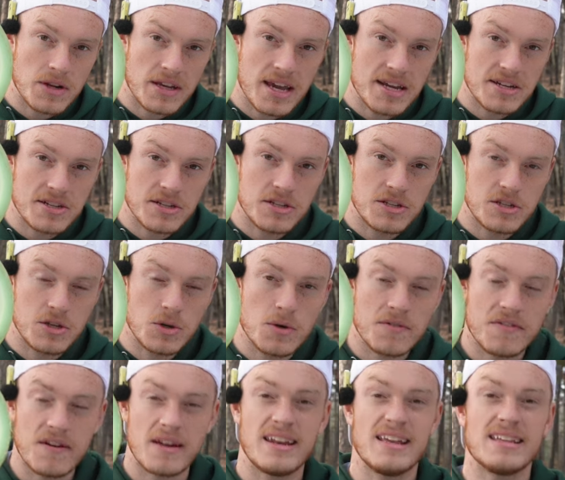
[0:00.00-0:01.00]
occasionally too
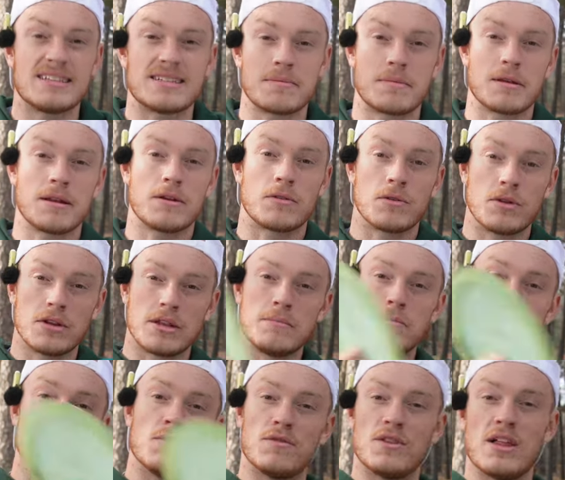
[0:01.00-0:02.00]
if I need something to really
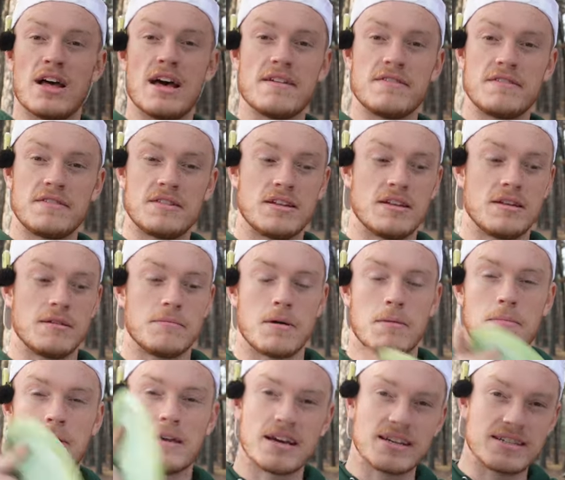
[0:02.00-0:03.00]
move left,
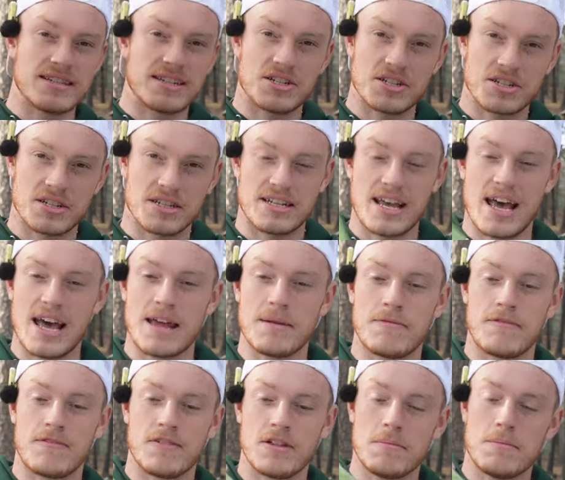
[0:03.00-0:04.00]
but because it's just a tad
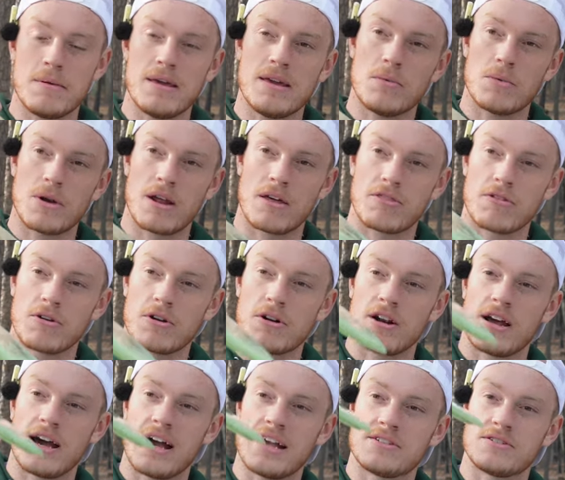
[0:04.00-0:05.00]
flippy, when I throw it
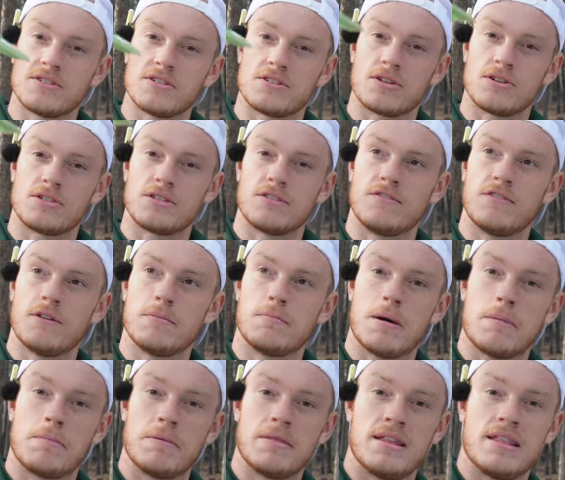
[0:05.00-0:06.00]
on hyzer, it starts to flip
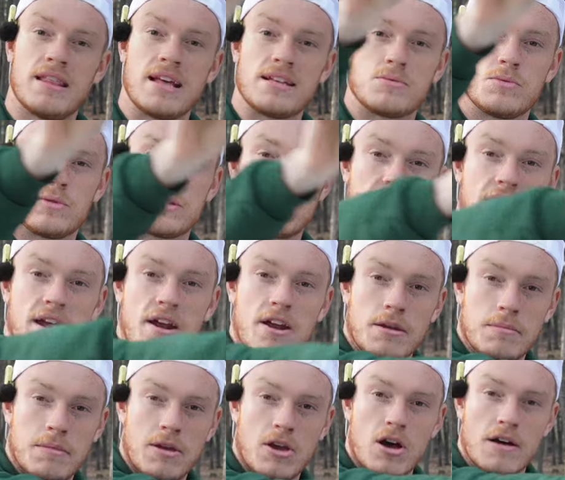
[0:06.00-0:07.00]
up and then that's what's
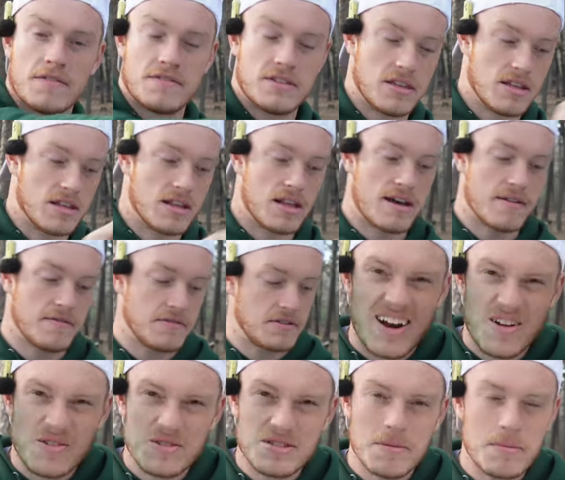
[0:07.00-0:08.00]
carrying me off to the left.
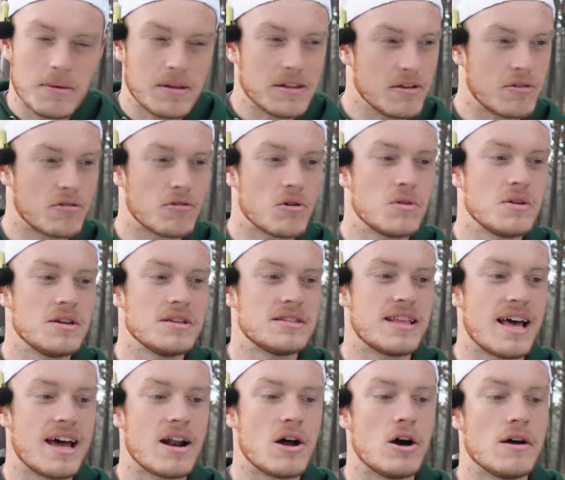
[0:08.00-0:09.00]
I don't typically throw these
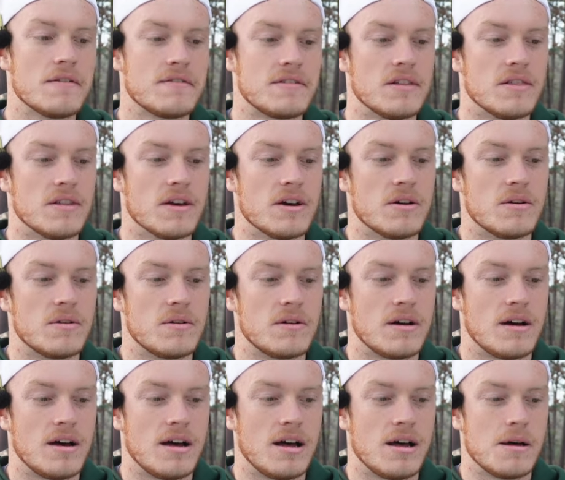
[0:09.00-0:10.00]
that often though.
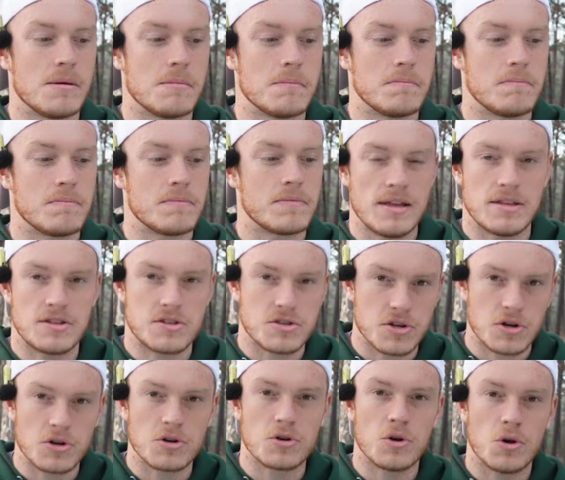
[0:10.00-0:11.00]
It's
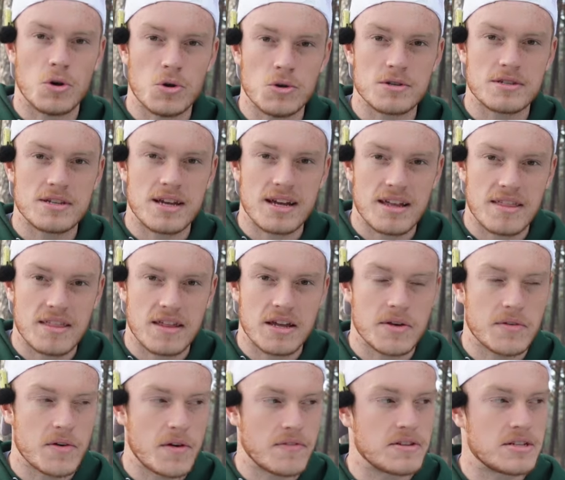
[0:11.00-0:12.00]
certain holes that I can
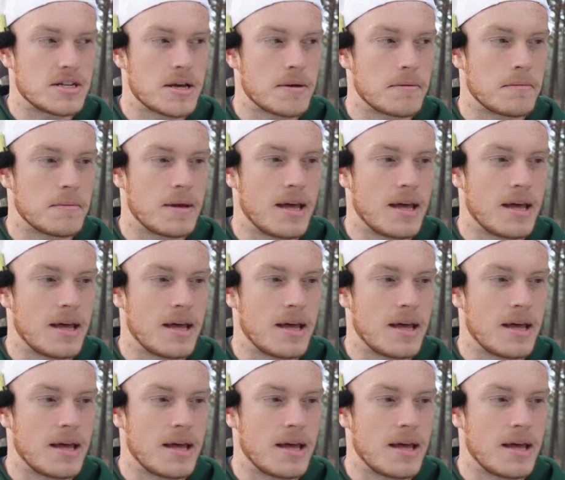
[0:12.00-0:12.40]
think of off the top of